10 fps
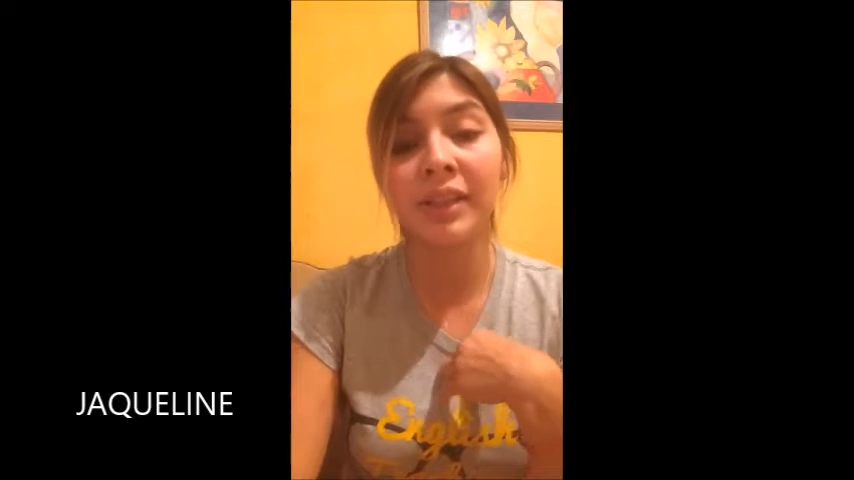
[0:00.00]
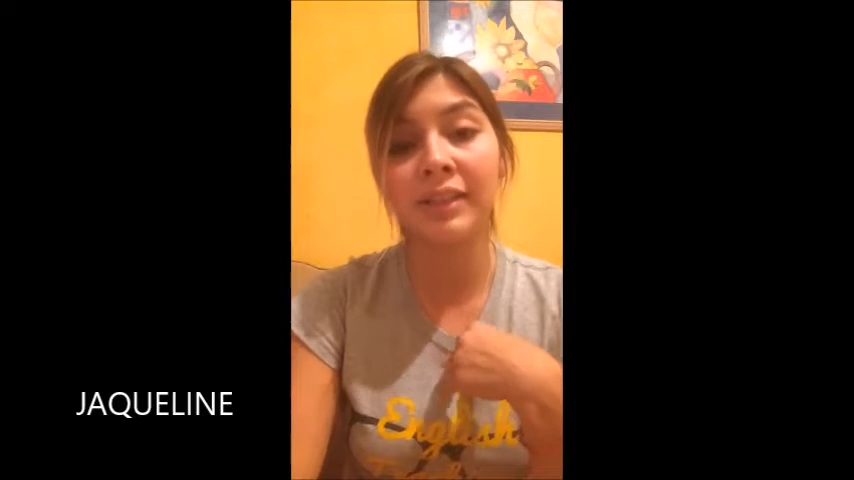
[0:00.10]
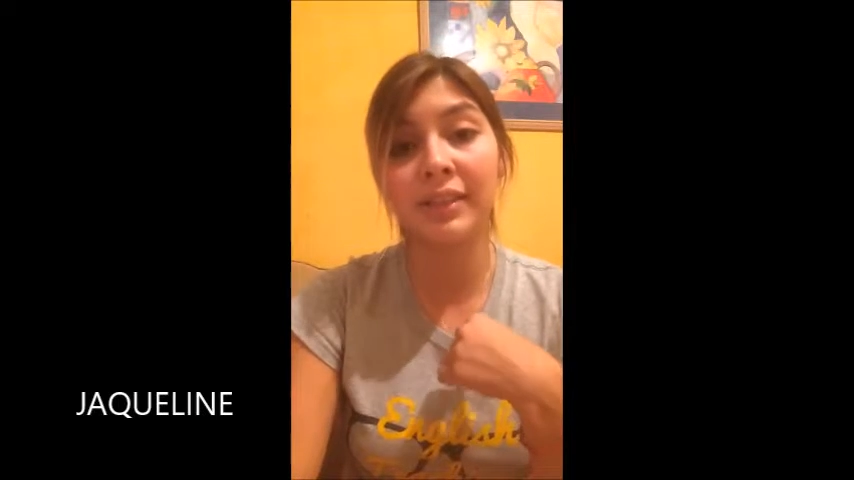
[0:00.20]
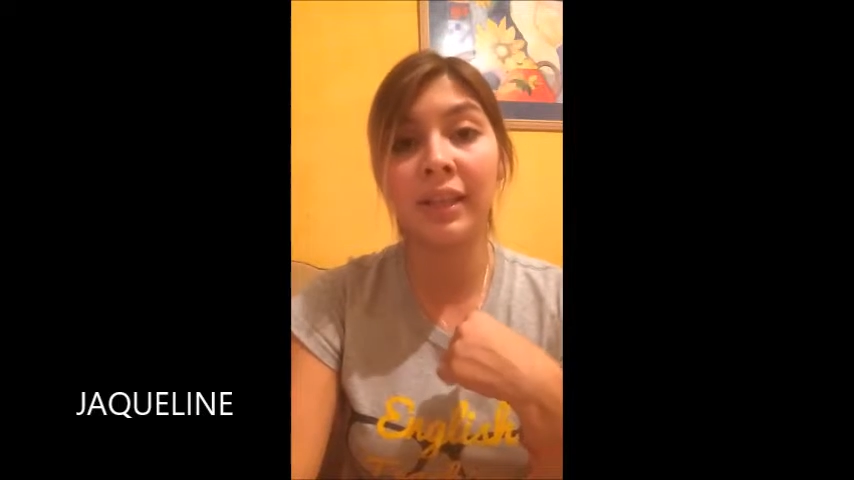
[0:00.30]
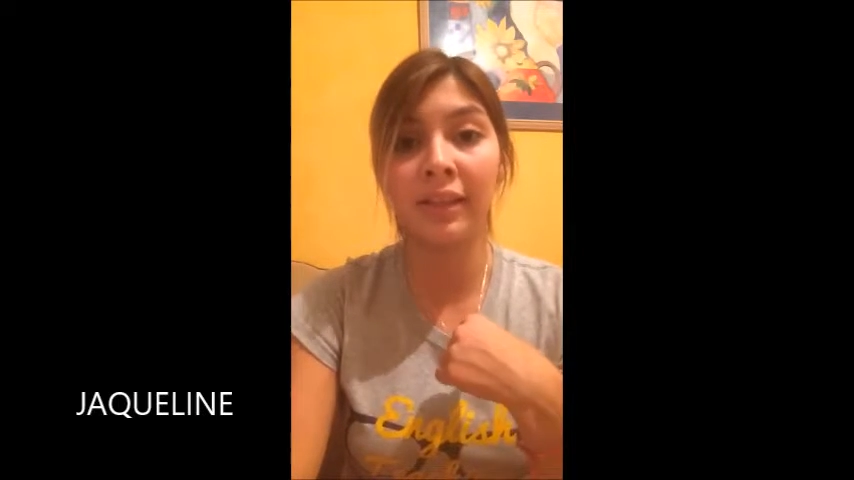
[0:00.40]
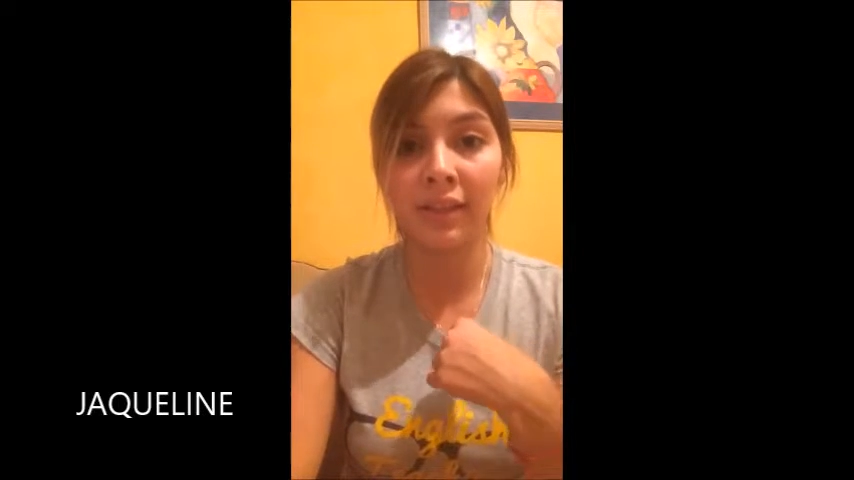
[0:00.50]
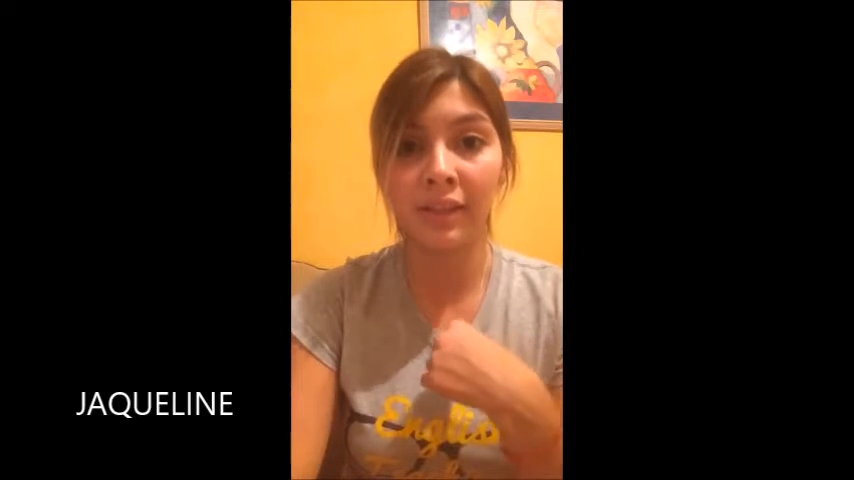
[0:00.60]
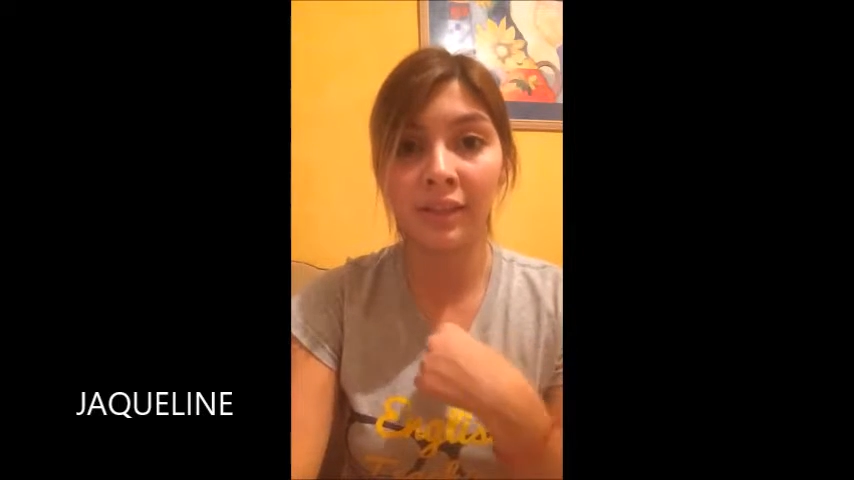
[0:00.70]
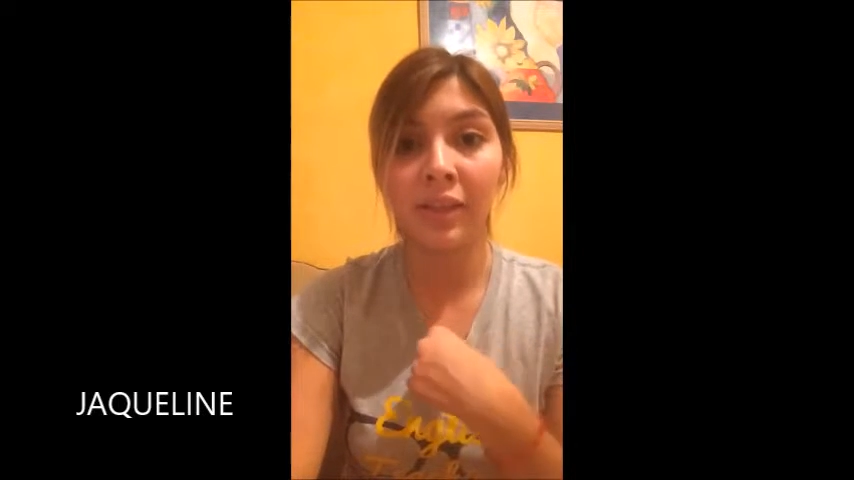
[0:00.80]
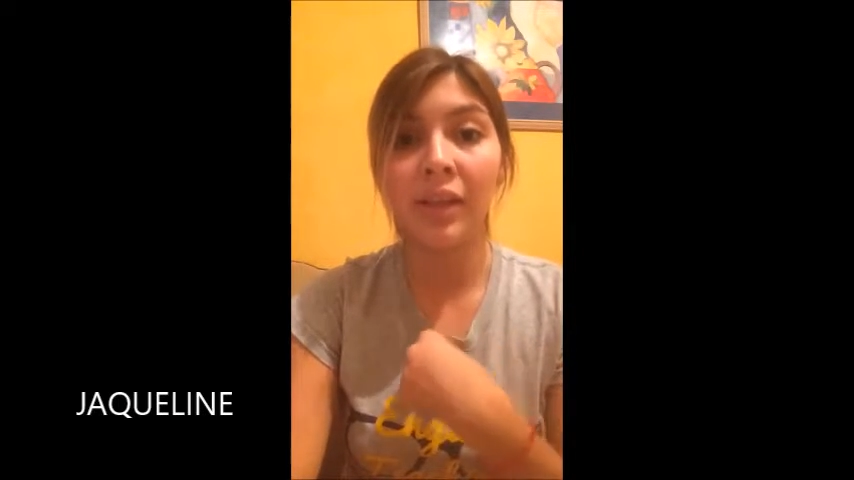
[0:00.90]
is
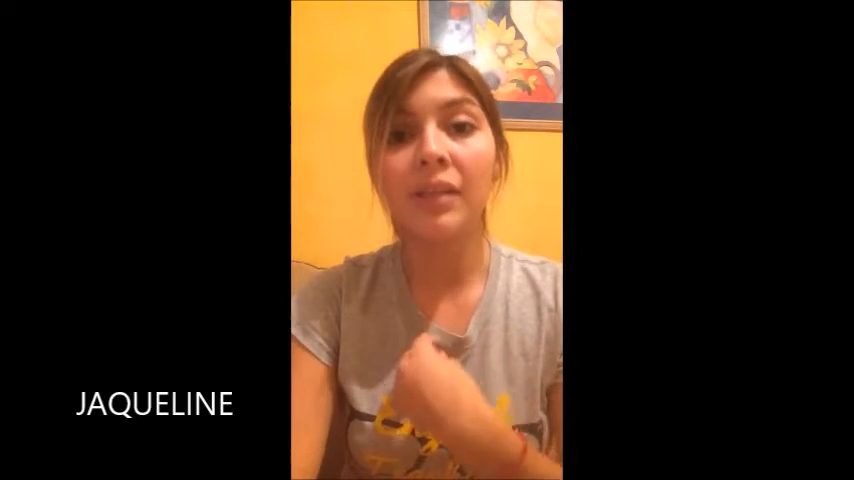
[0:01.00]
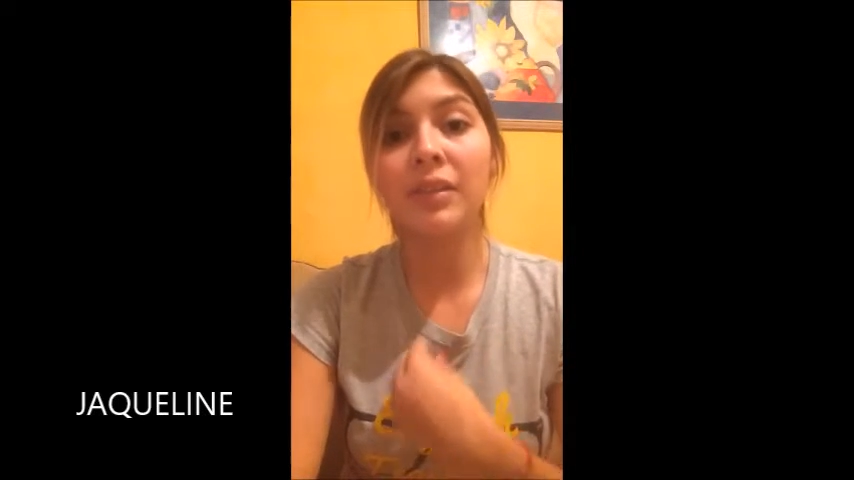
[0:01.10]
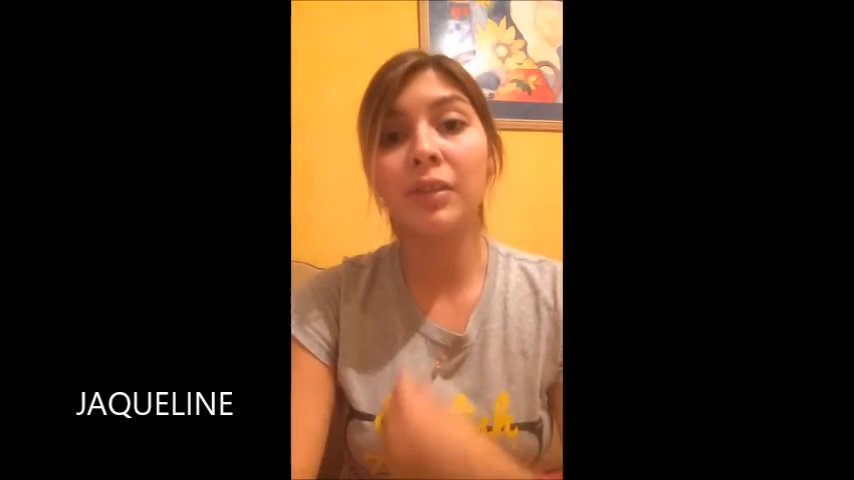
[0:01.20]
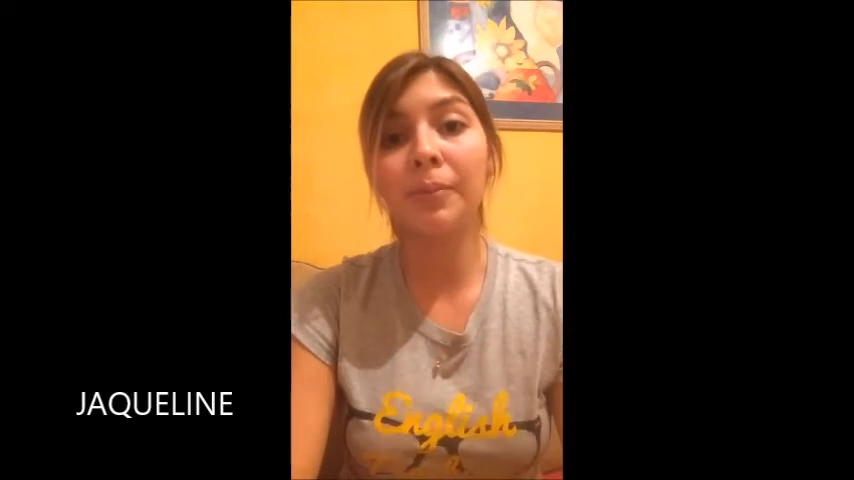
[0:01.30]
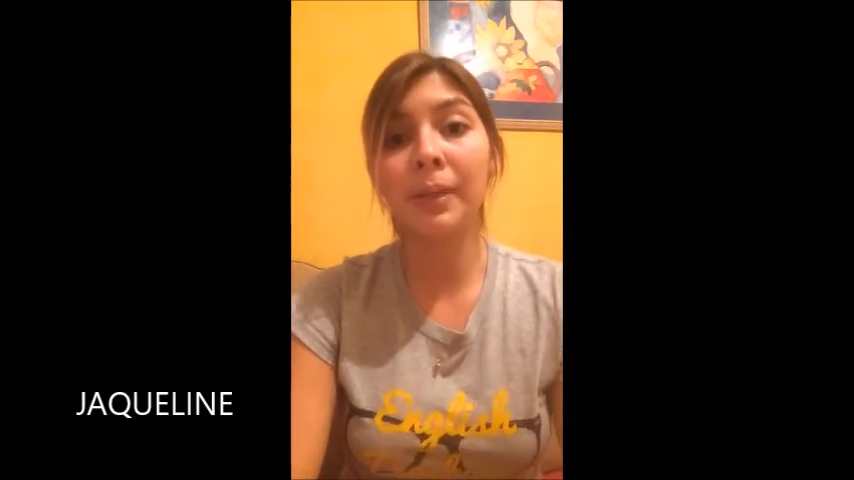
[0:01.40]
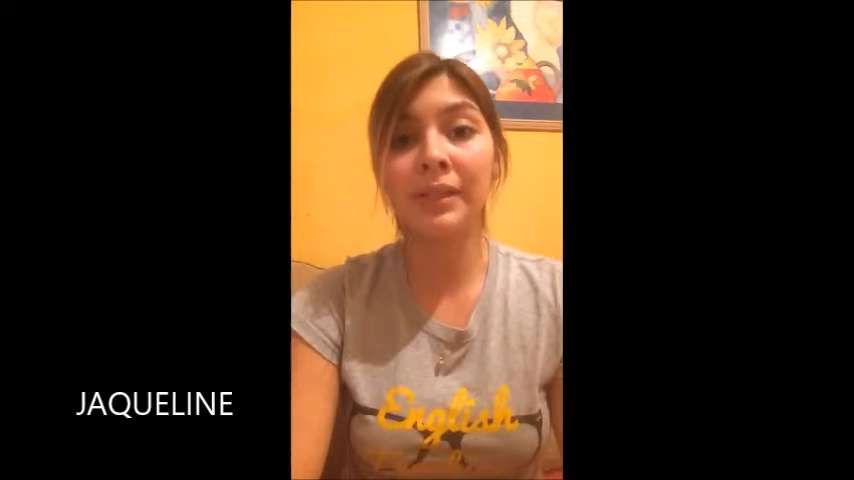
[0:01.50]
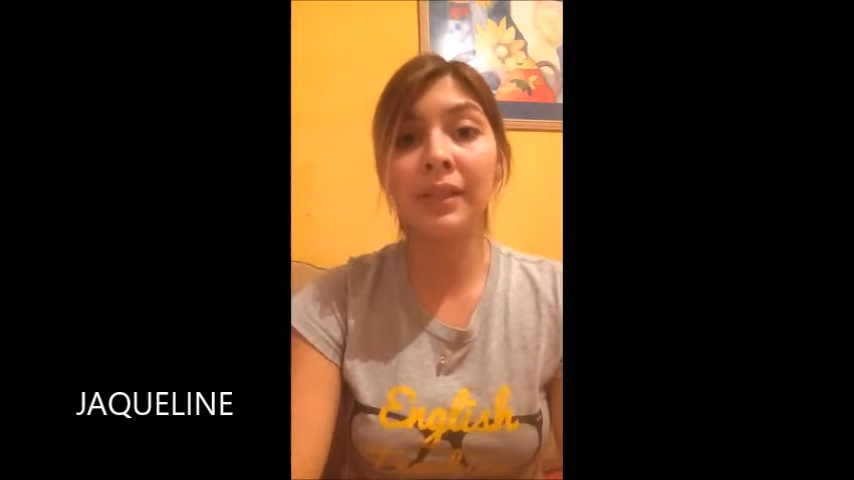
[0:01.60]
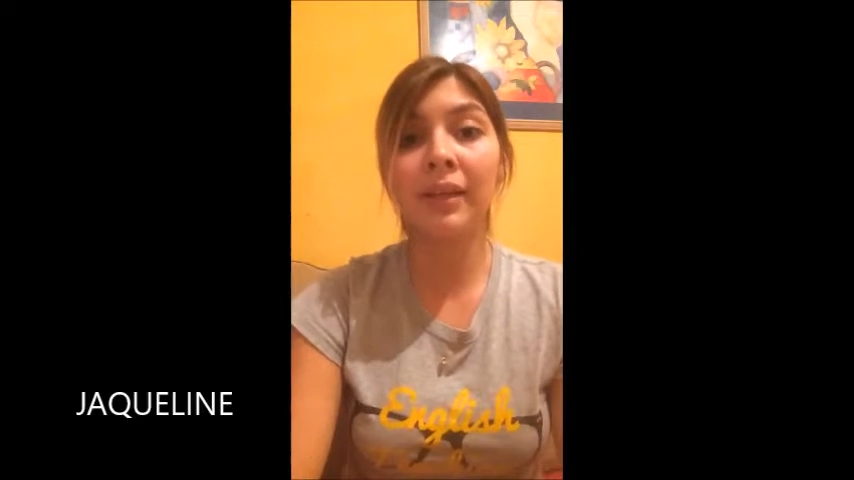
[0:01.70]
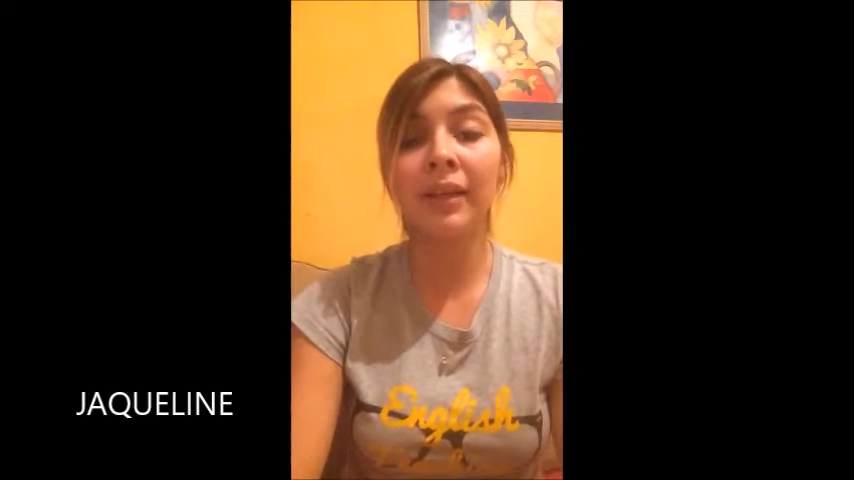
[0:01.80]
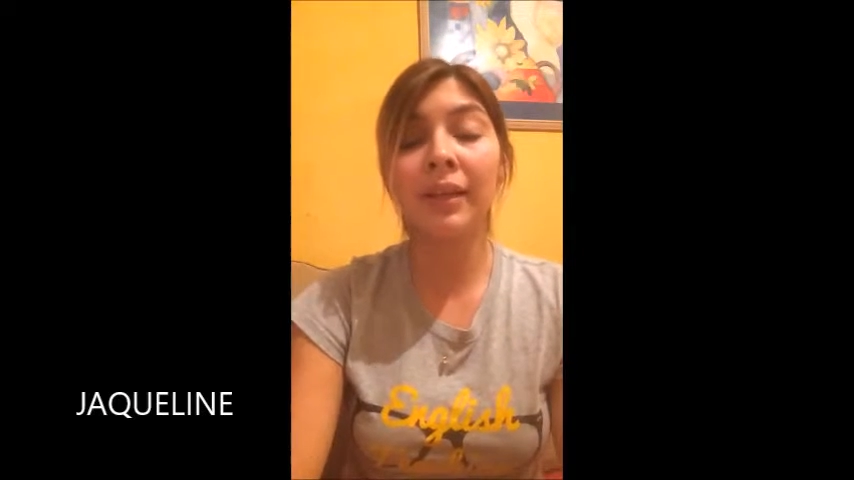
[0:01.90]
English. So
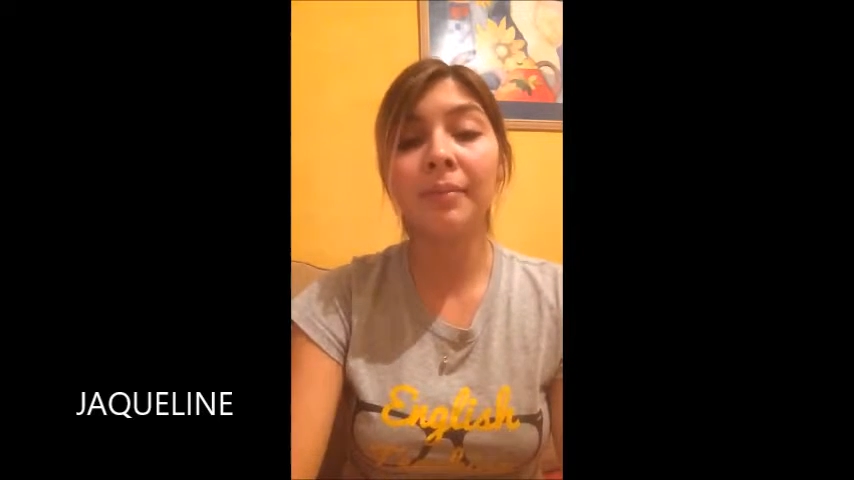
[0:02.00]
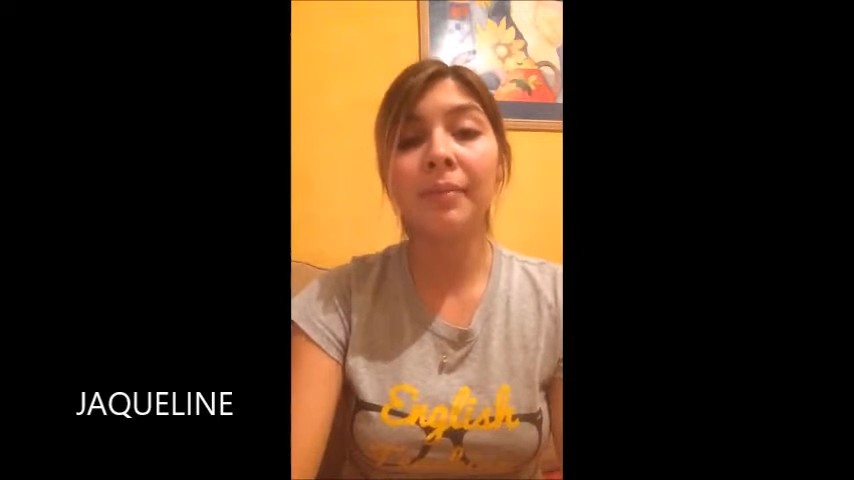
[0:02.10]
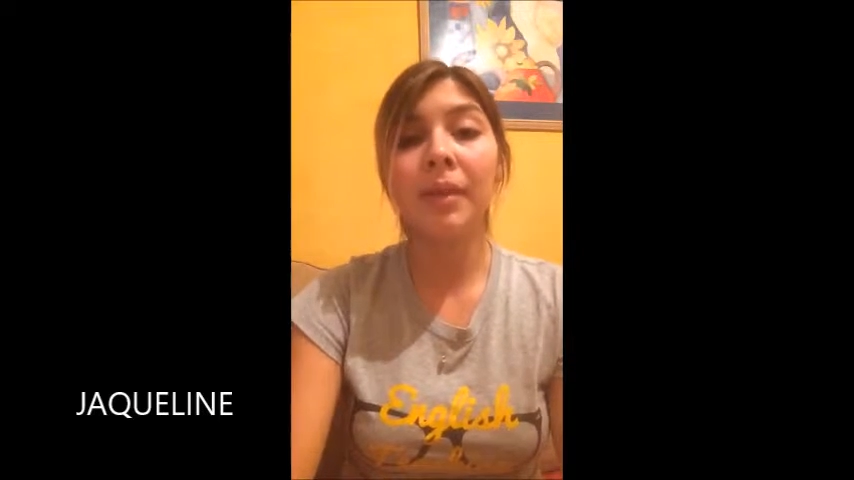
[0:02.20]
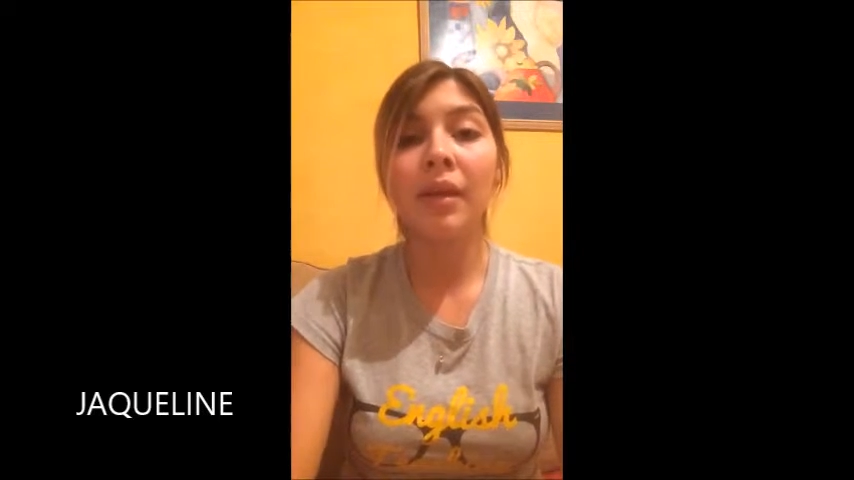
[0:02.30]
basically,